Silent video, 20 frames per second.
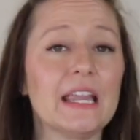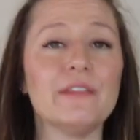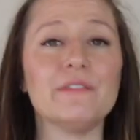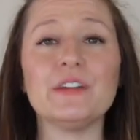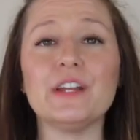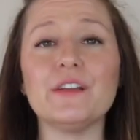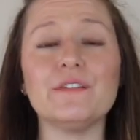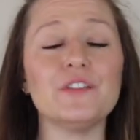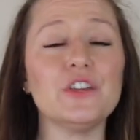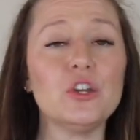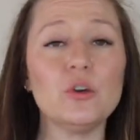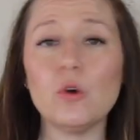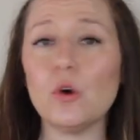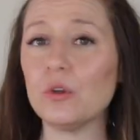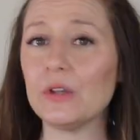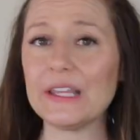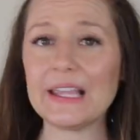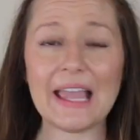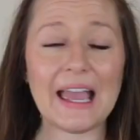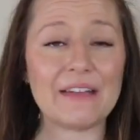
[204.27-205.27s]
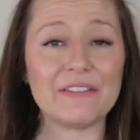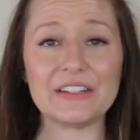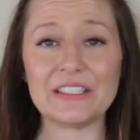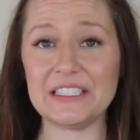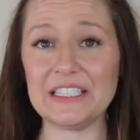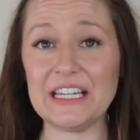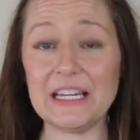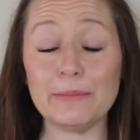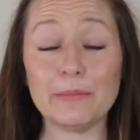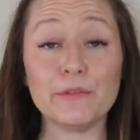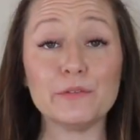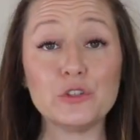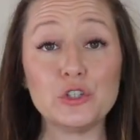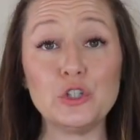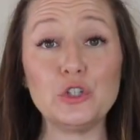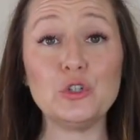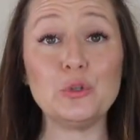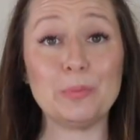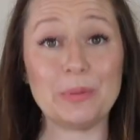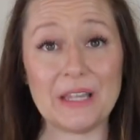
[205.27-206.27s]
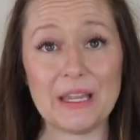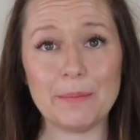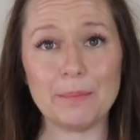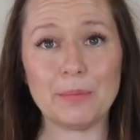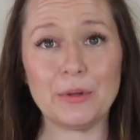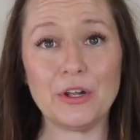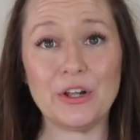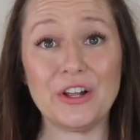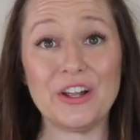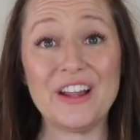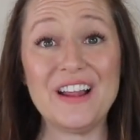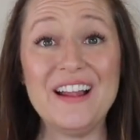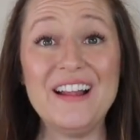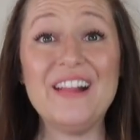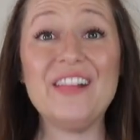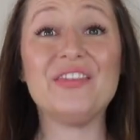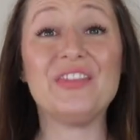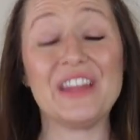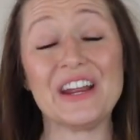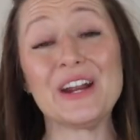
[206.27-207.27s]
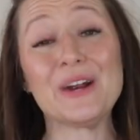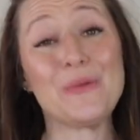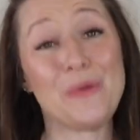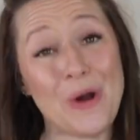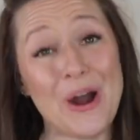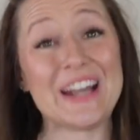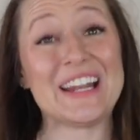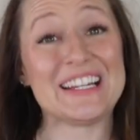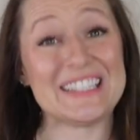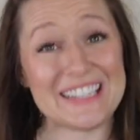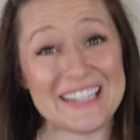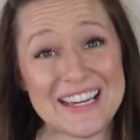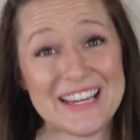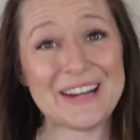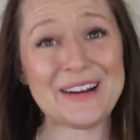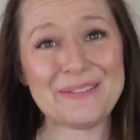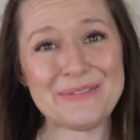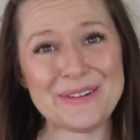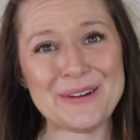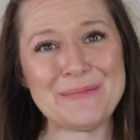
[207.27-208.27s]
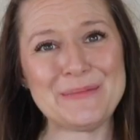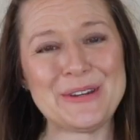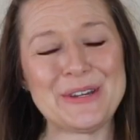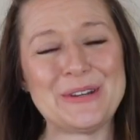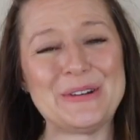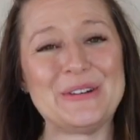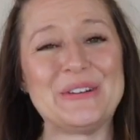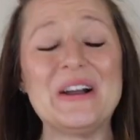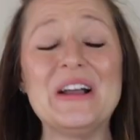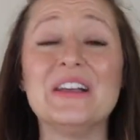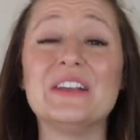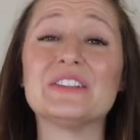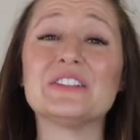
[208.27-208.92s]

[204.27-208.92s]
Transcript: Even if you only have a team of two people, they're wanting to hear from you.